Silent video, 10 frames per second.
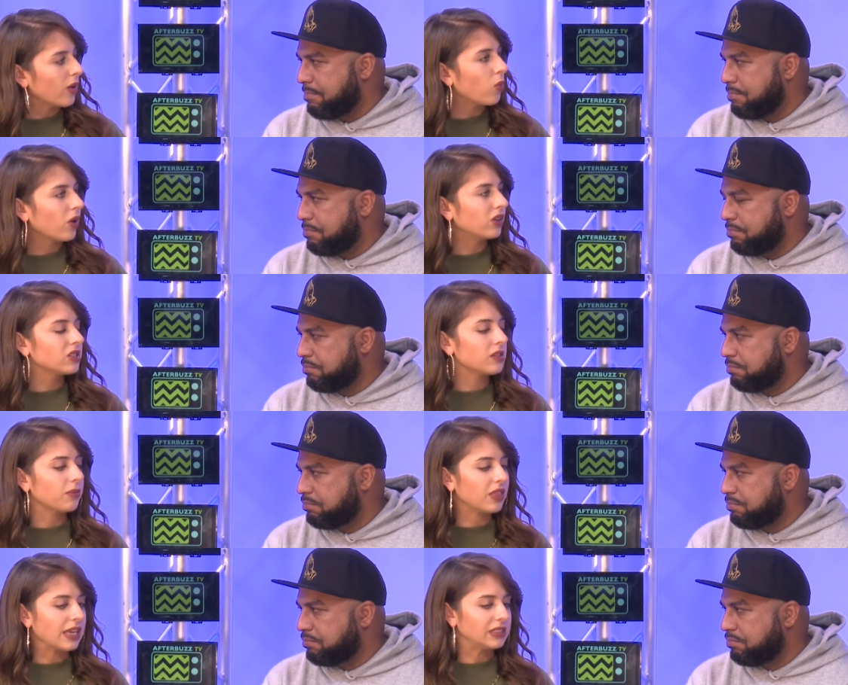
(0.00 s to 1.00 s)
Speaker 1: what are
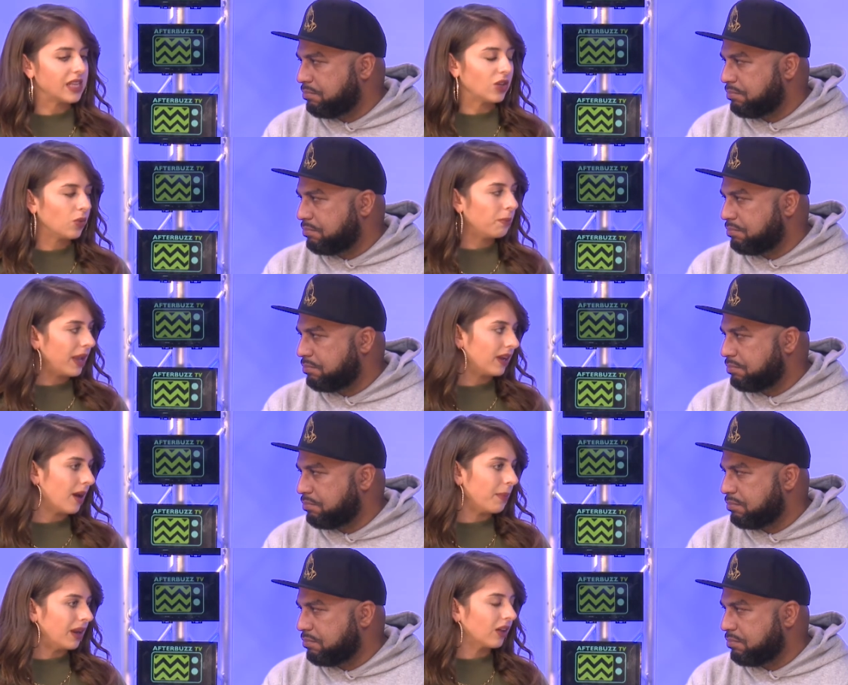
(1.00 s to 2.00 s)
some things that you would pick
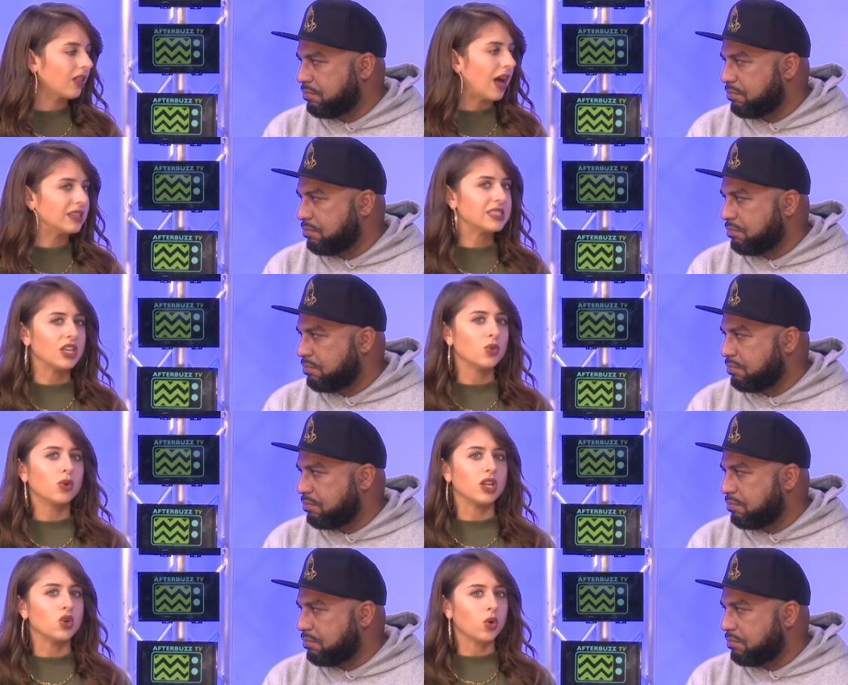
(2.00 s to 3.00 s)
up in a class that you
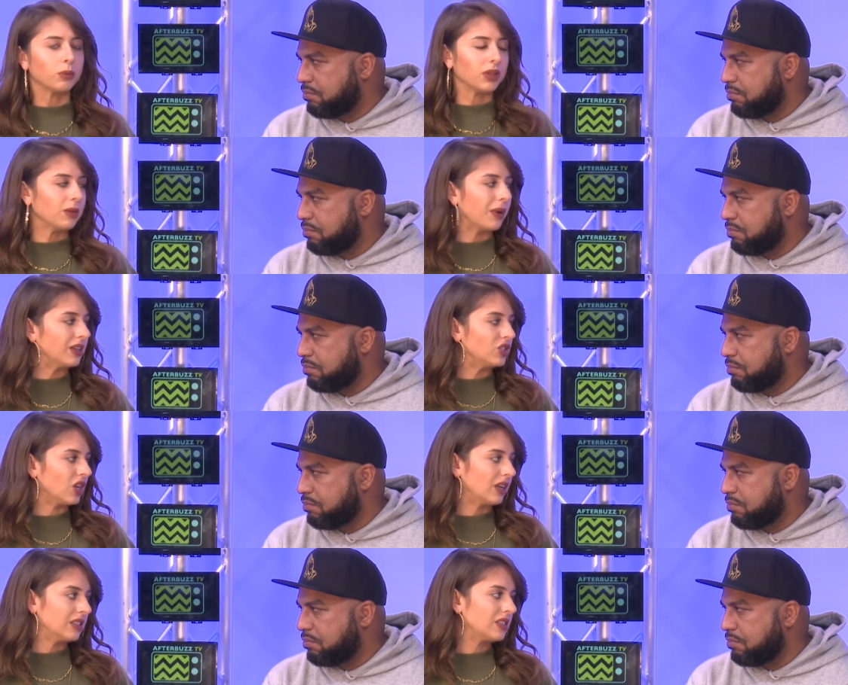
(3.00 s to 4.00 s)
wouldn't normally by
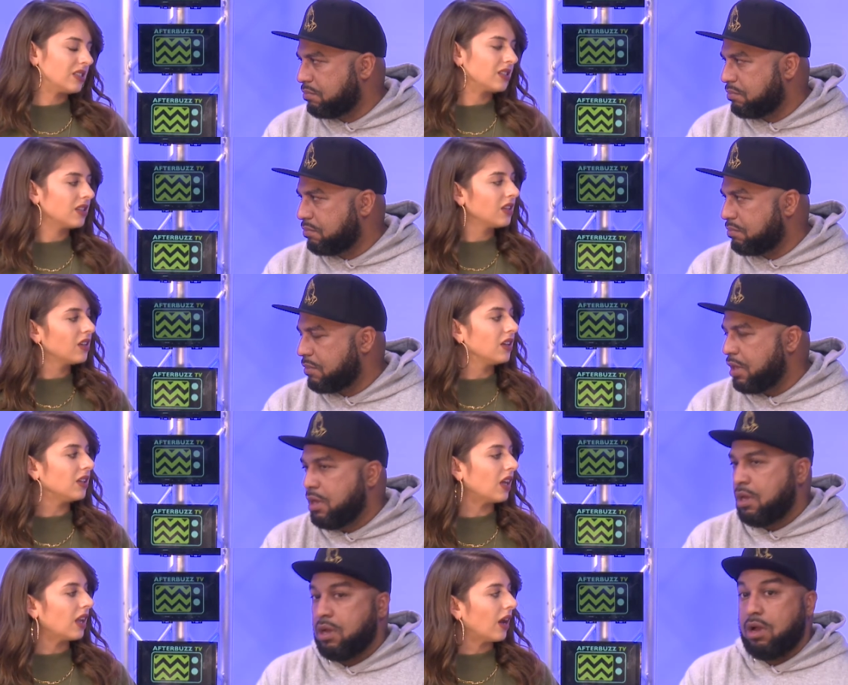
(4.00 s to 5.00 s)
just
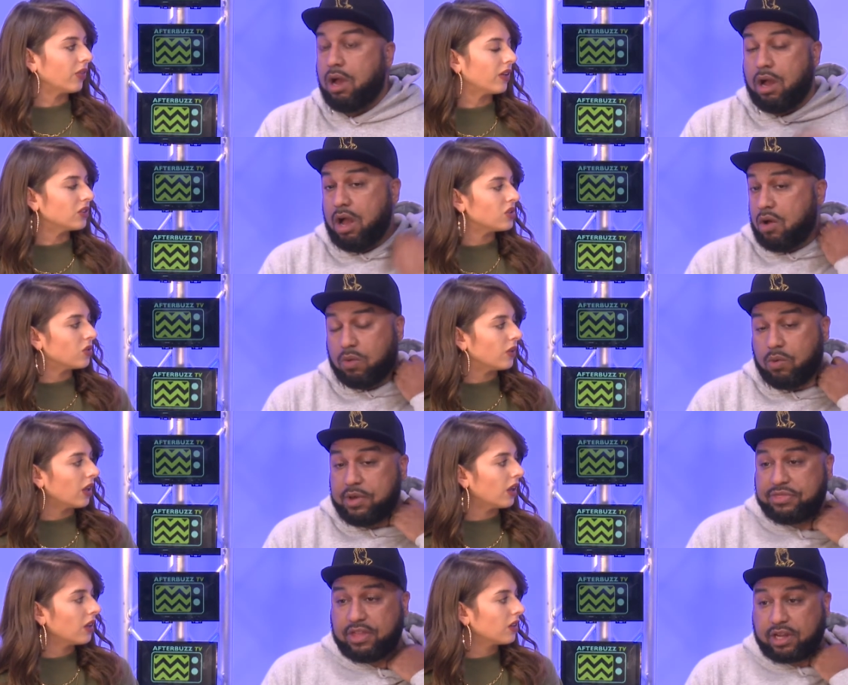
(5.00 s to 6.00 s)
getting out there. Oh well,
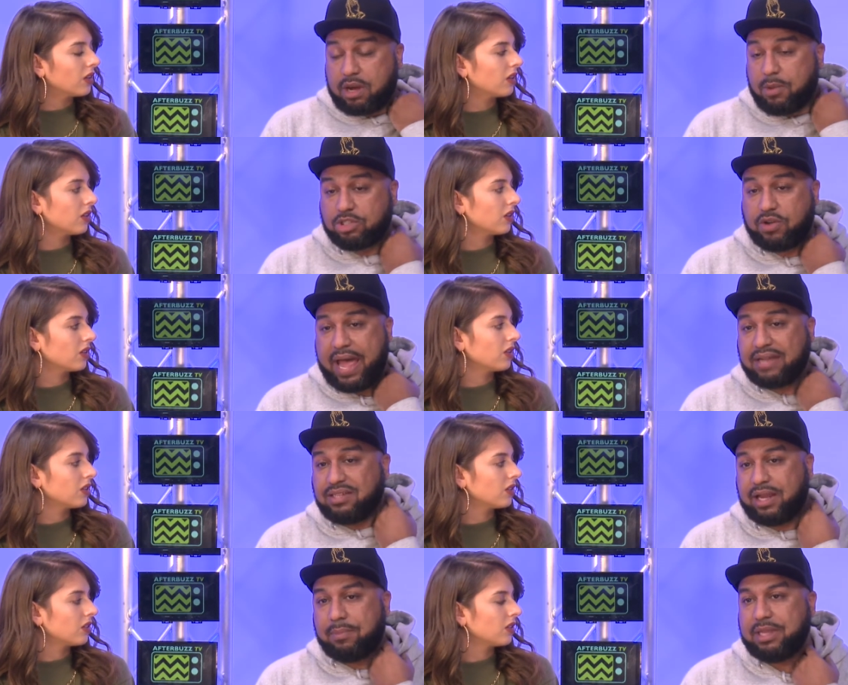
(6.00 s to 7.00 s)
with it. the
Speaker 2: commercial
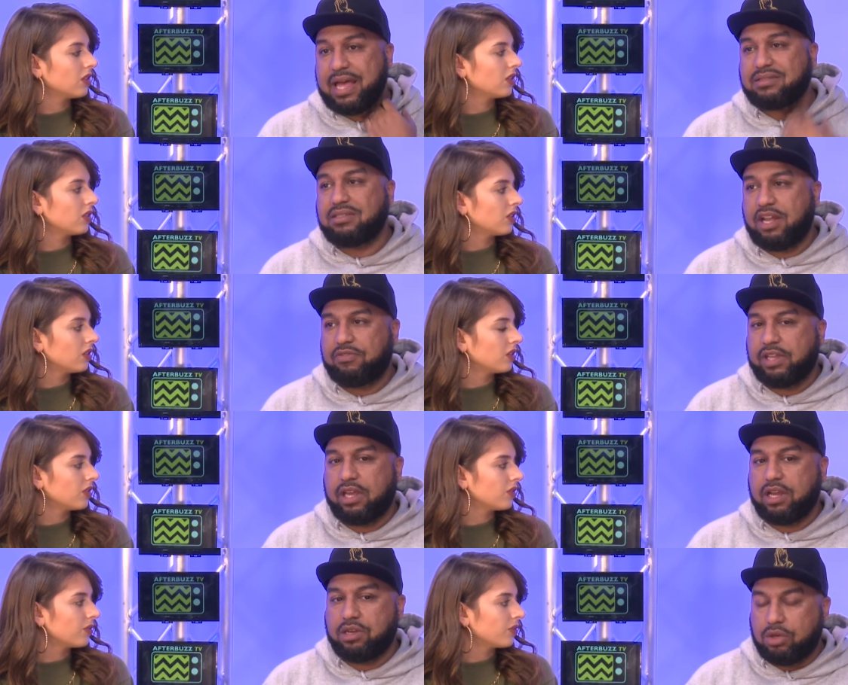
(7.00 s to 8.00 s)
acting, I mean that's
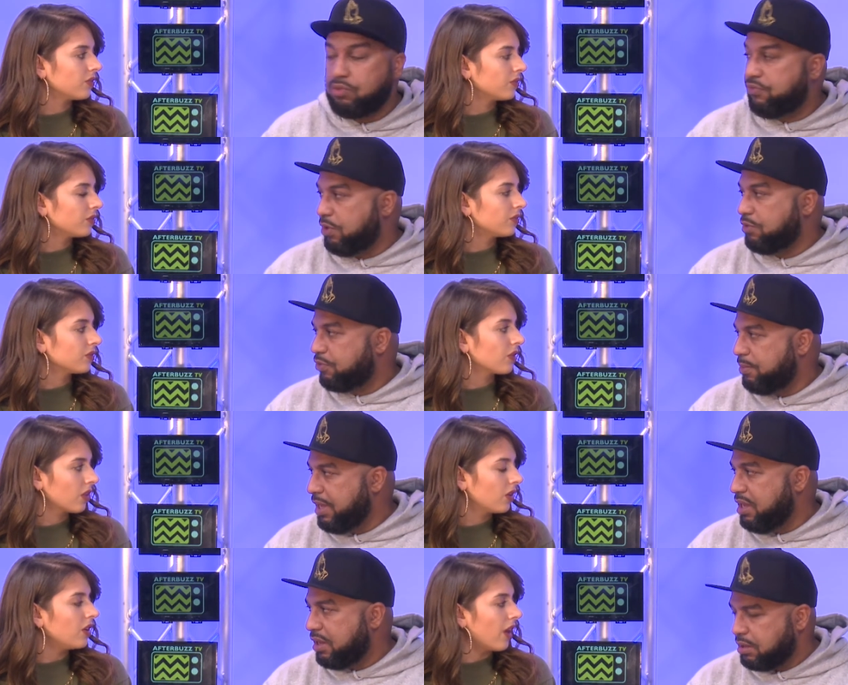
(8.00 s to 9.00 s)
definitely a new field for
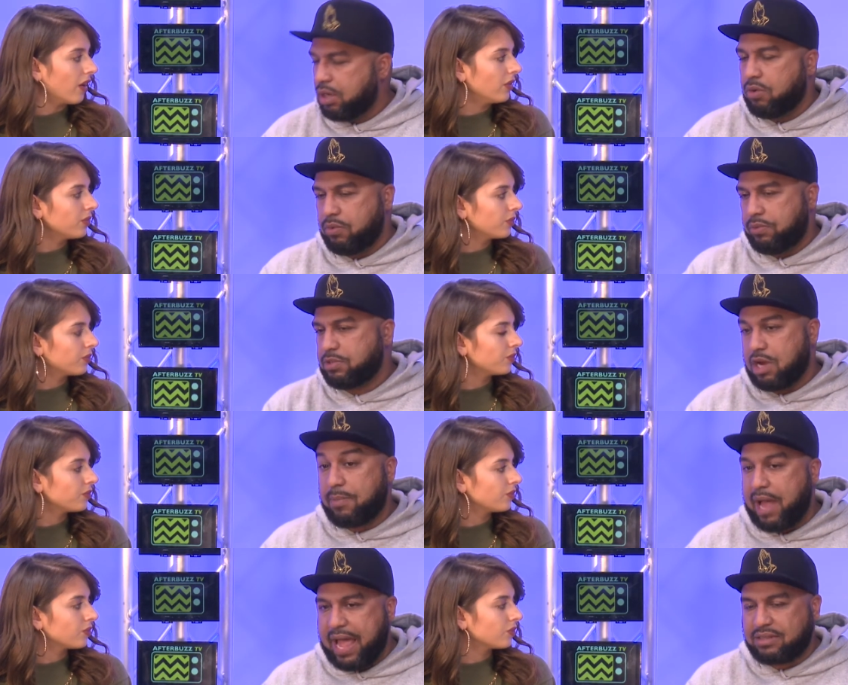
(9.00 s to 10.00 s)
me. Yeah. You know, when we talk
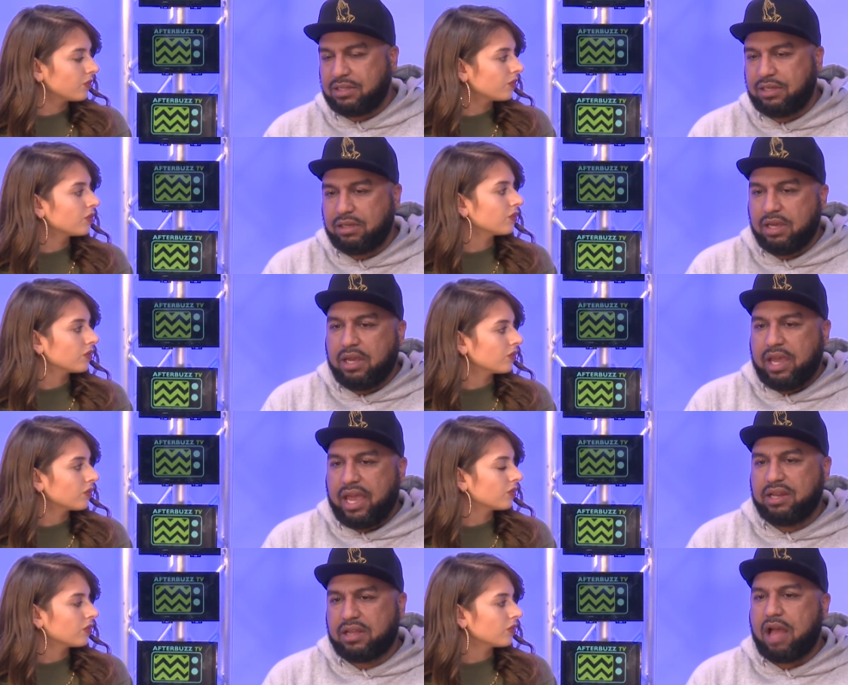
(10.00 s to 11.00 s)
about acting,
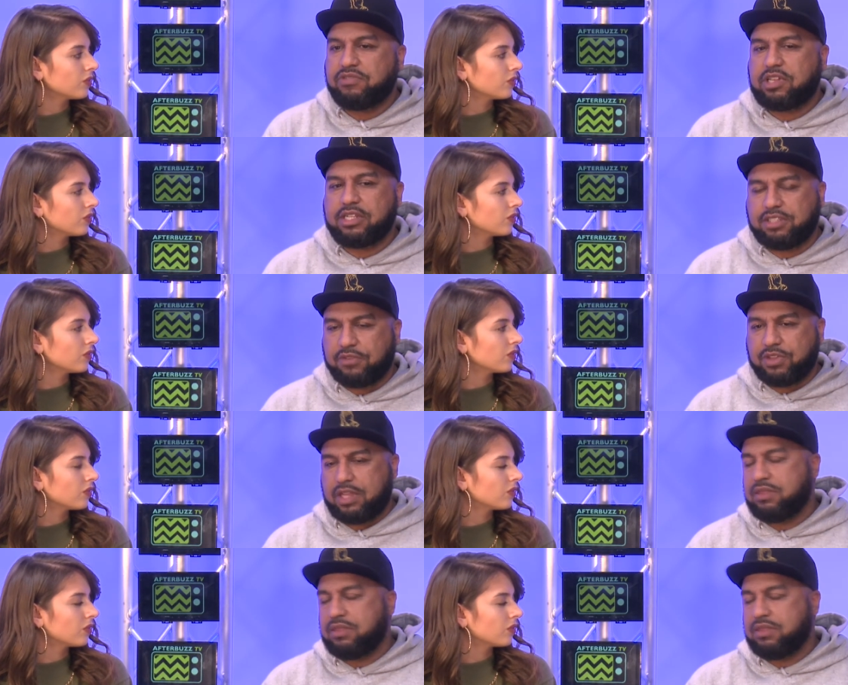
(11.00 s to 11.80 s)
and obviously it's different than